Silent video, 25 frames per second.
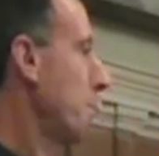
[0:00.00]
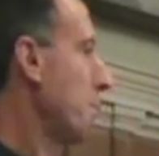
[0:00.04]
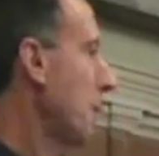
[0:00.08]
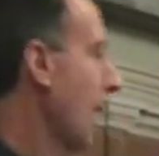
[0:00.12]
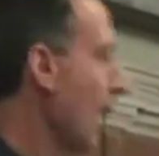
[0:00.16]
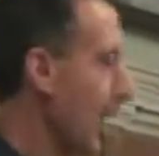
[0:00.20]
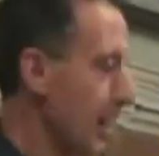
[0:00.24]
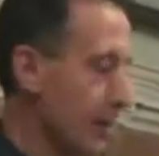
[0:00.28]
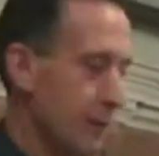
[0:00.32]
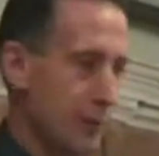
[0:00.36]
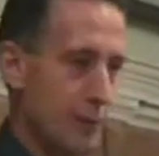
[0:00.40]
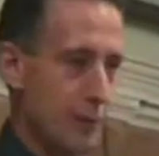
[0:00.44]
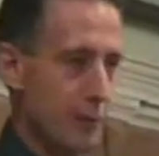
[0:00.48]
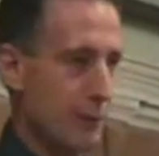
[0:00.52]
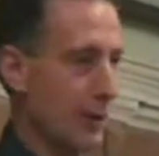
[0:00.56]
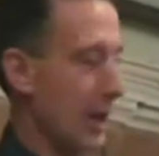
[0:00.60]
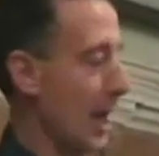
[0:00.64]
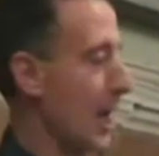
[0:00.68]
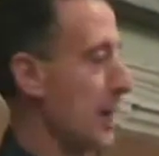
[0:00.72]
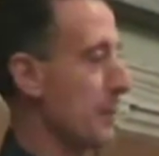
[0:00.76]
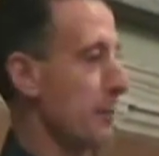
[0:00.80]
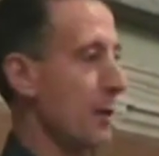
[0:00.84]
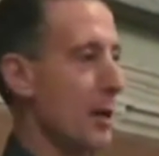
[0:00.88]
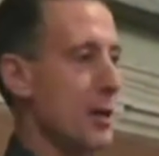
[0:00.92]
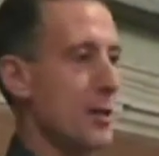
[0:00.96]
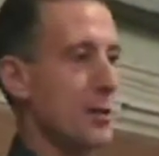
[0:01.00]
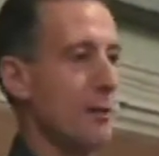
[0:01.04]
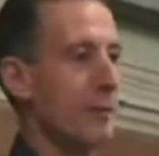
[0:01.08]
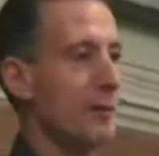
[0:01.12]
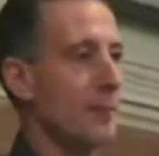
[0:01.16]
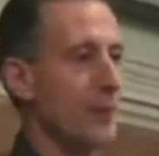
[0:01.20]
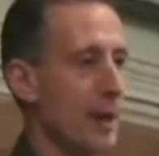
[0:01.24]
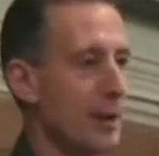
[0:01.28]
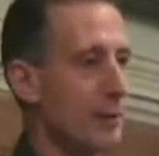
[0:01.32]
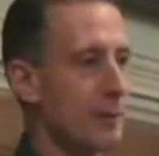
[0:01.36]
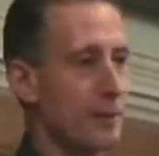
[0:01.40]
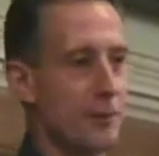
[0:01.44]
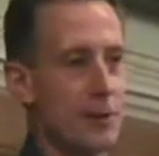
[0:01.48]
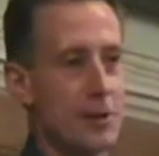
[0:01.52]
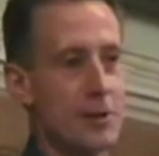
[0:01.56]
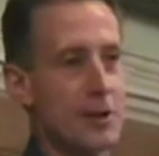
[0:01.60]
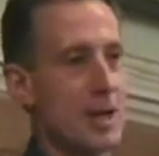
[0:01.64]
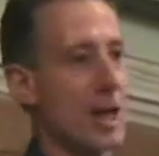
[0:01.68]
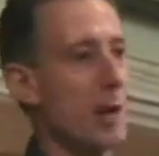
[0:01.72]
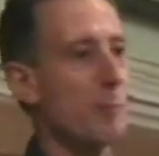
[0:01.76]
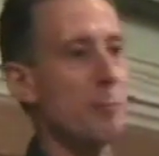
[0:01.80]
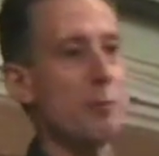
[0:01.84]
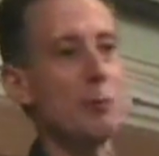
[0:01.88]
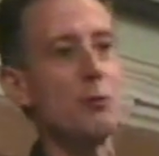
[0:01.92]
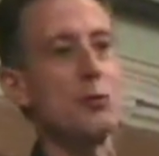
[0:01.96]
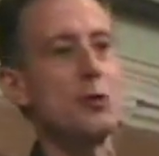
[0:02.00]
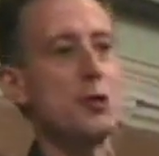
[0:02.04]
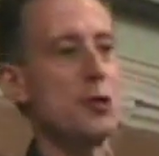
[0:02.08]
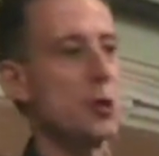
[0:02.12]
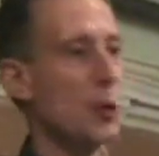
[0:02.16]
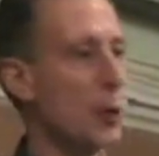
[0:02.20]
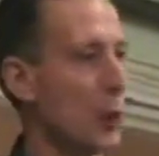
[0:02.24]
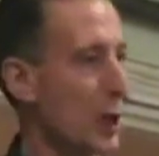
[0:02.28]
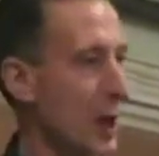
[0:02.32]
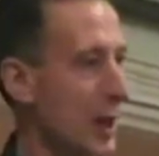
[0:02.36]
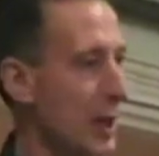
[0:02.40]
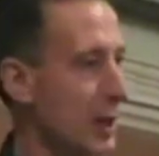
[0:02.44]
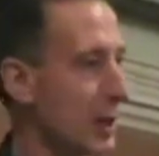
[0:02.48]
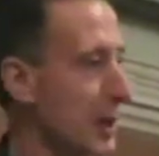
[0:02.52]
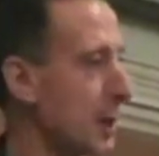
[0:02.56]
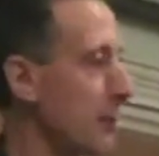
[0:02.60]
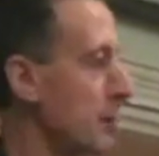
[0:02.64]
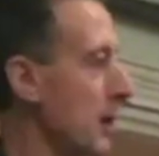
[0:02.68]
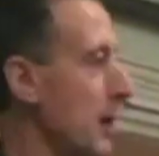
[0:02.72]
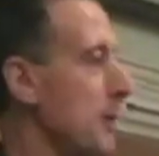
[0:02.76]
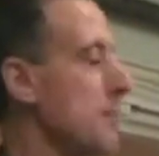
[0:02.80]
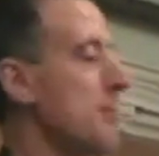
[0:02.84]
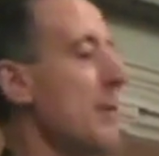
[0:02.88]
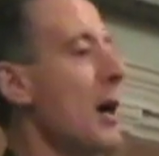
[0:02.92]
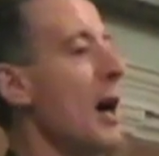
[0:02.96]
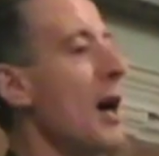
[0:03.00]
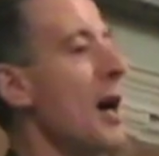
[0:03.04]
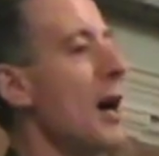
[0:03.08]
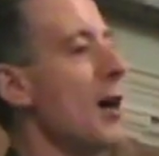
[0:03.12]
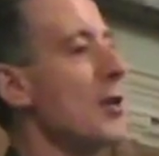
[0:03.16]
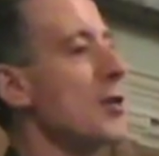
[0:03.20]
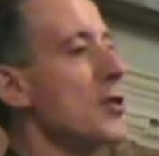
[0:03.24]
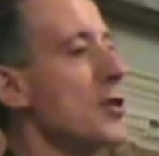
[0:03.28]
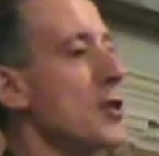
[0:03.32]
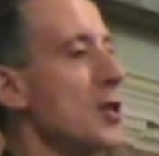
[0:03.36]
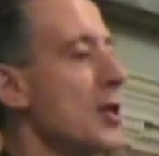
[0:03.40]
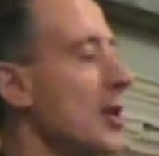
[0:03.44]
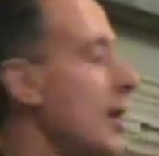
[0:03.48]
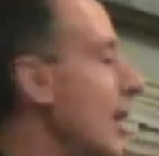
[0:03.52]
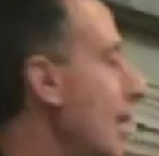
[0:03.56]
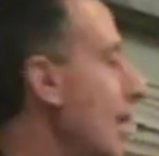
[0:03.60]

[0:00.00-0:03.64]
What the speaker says: And the Gay Liberation Front, for example, joined the big march